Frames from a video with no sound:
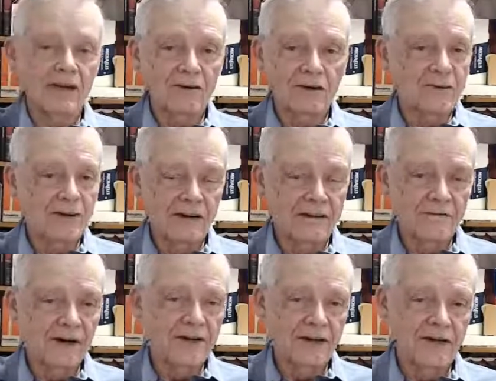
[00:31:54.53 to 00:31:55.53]
not going to be enough
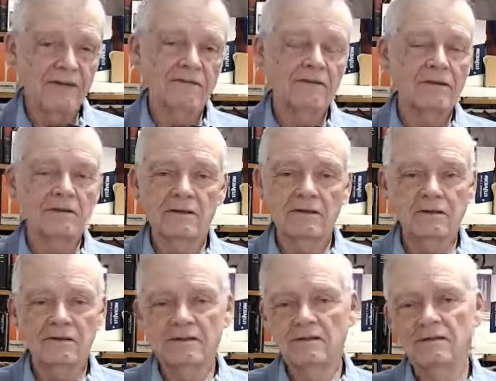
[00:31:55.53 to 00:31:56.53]
bread there.
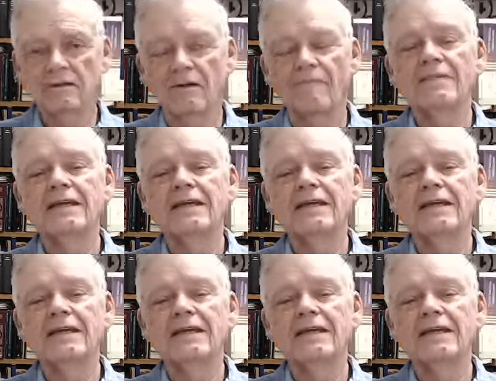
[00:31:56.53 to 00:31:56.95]
No.